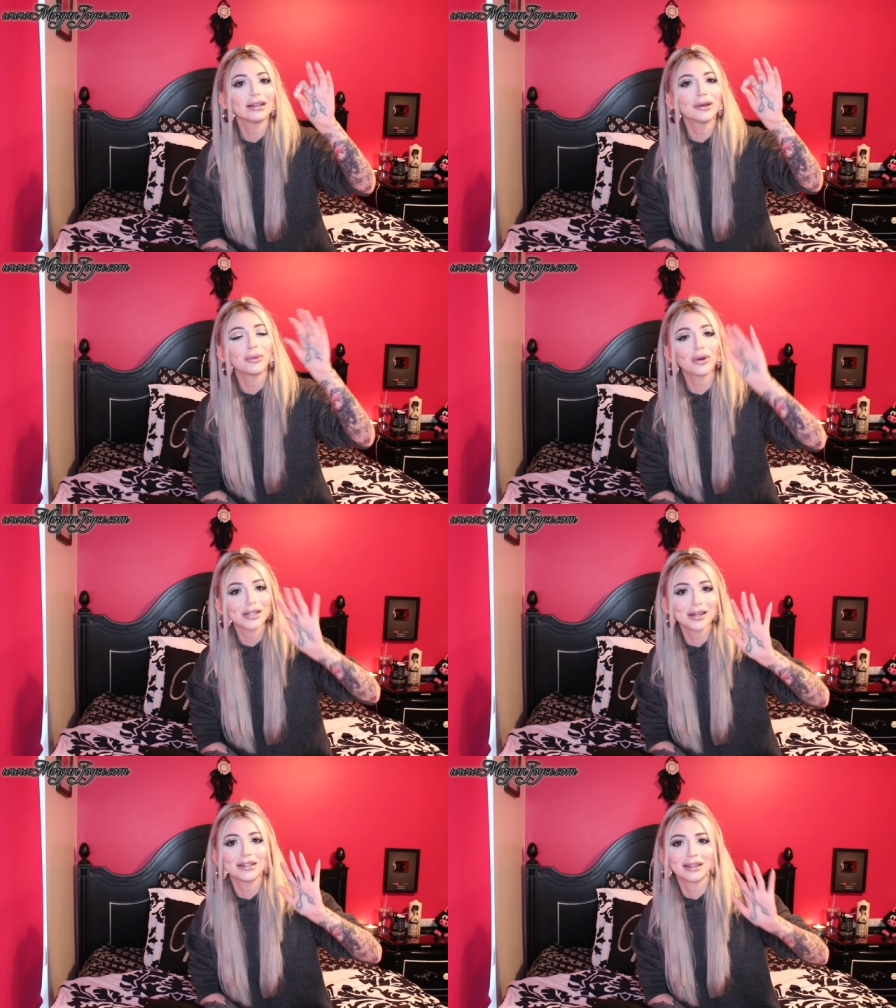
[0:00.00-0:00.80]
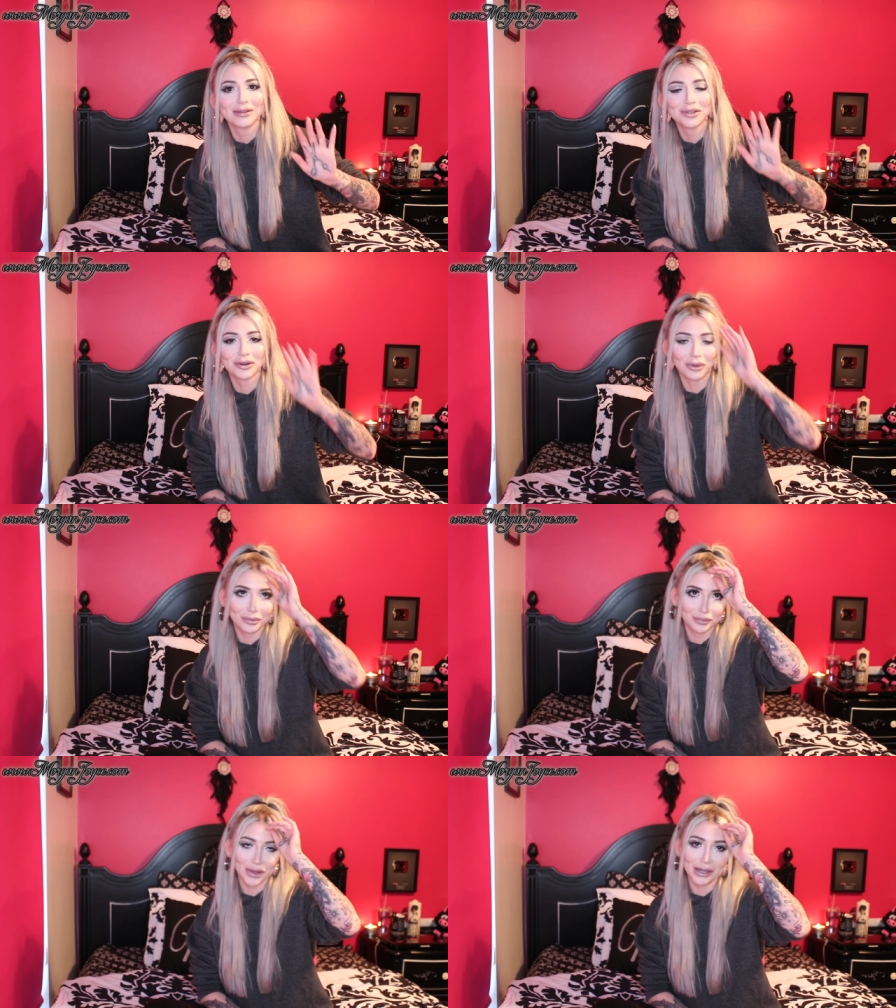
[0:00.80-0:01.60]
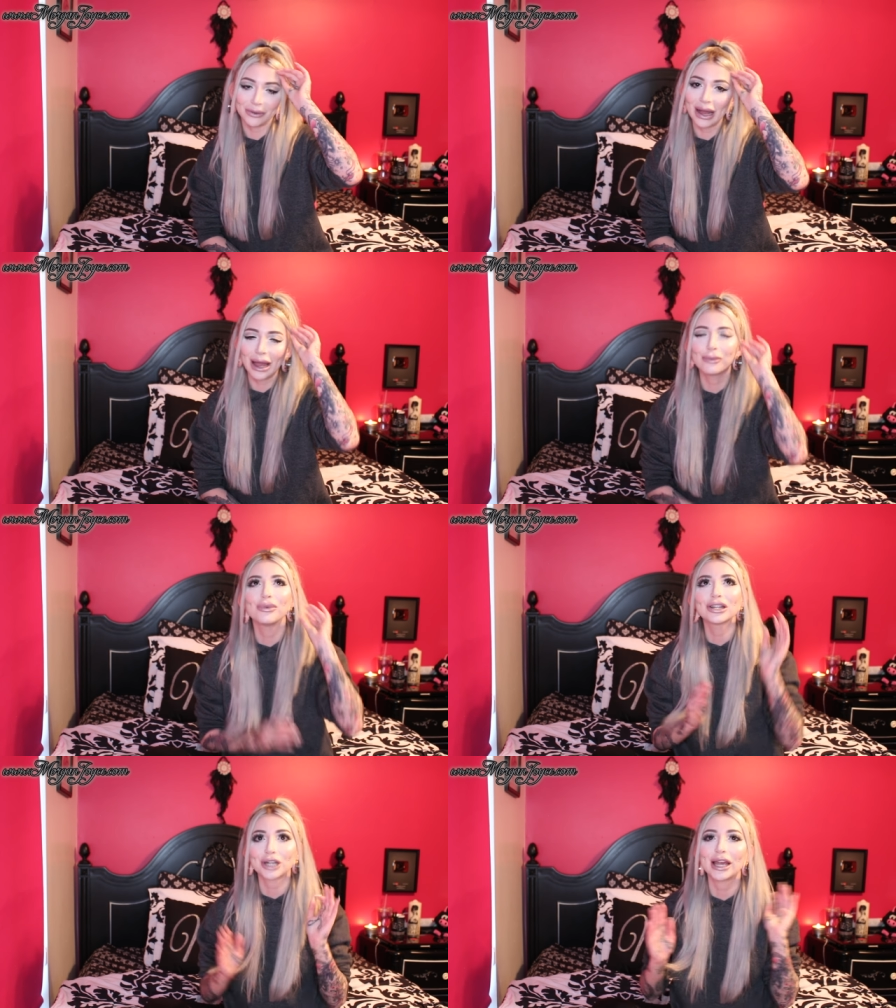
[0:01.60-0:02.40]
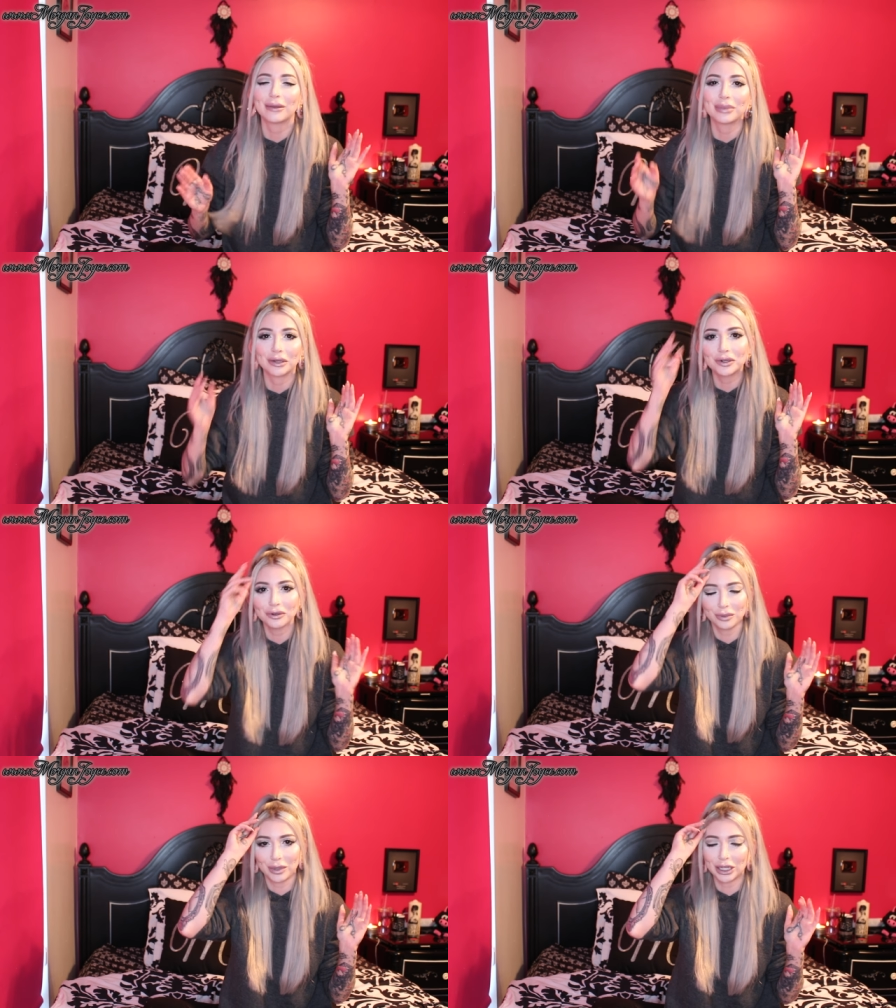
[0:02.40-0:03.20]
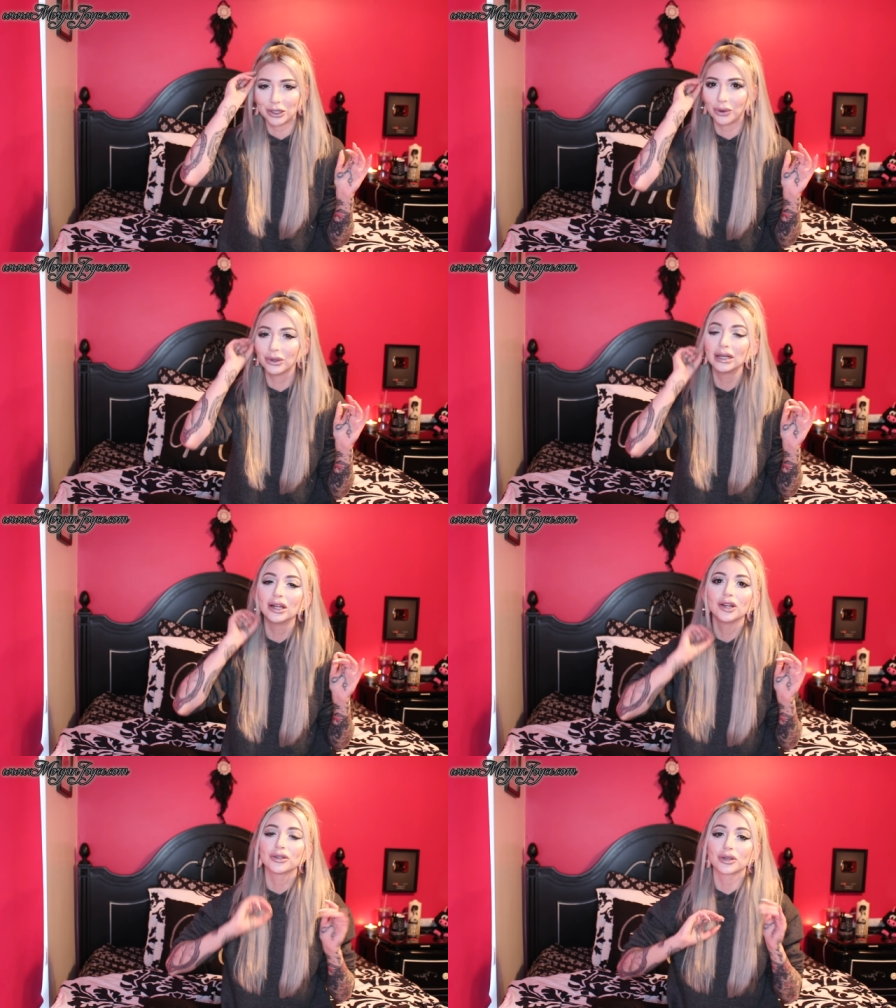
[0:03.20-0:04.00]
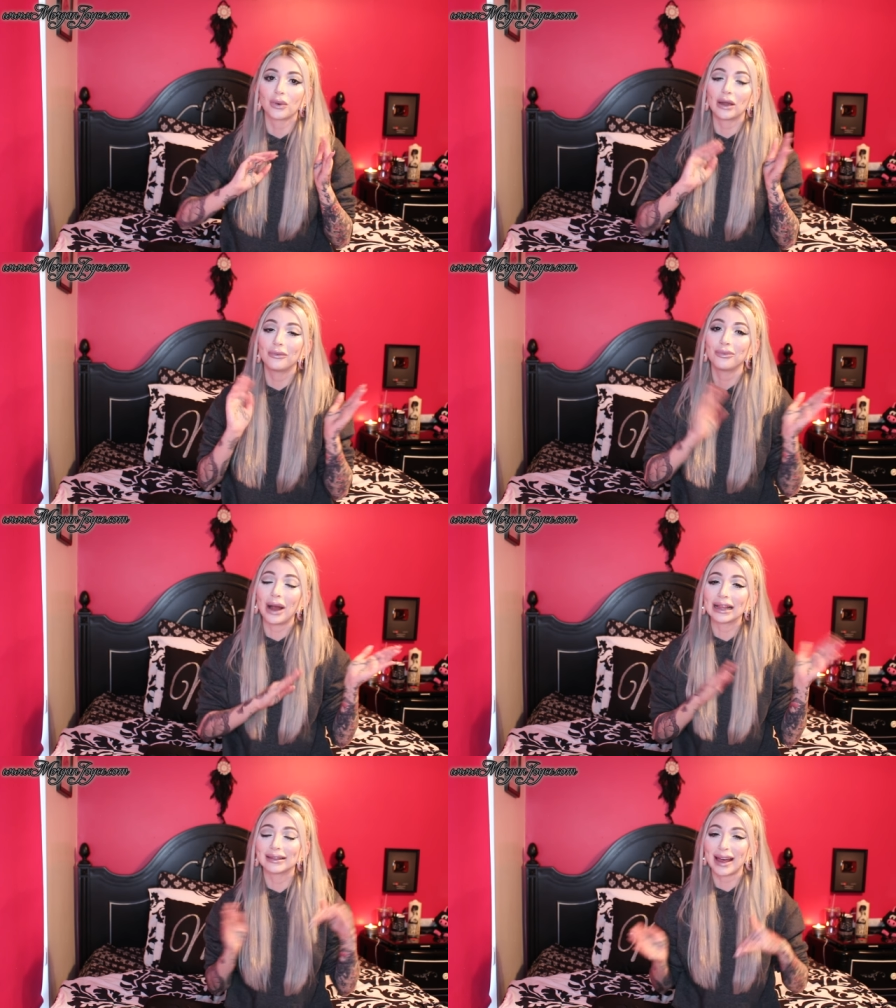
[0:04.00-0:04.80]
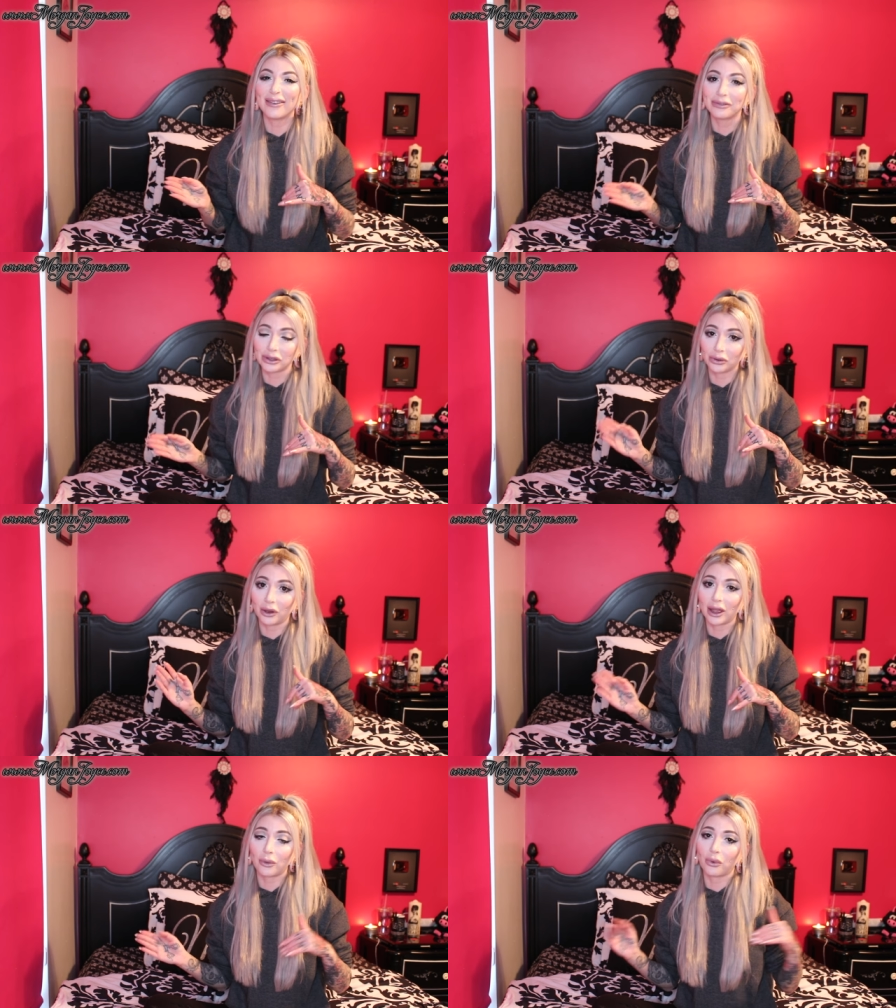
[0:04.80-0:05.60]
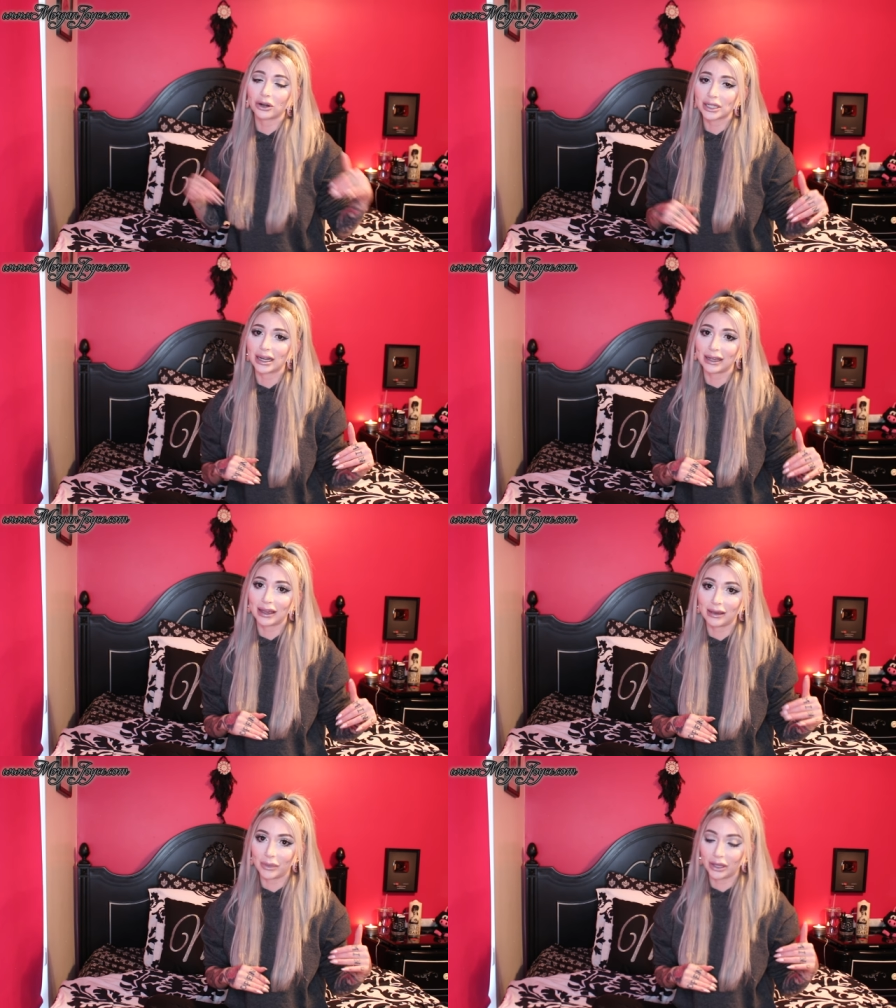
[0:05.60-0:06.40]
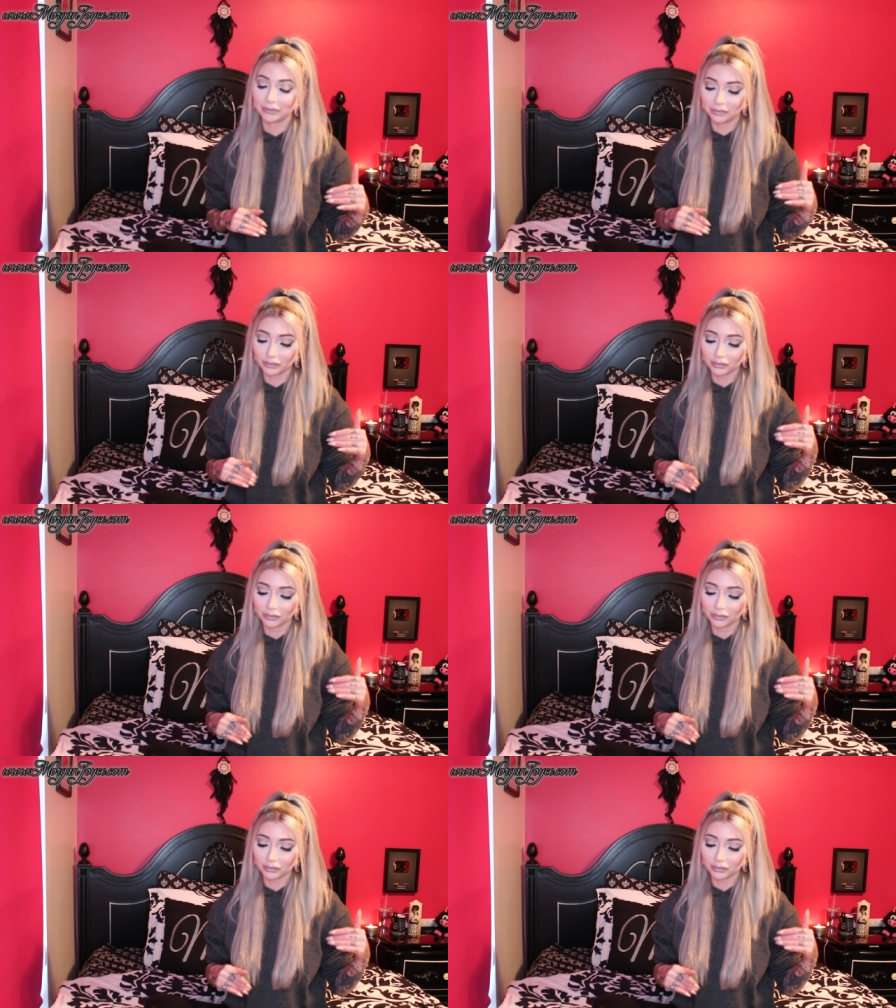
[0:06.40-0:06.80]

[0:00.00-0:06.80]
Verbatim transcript: it wasn't intentional. I don't I wish I had pictures, but I don't. So I I left looking worse than I came in.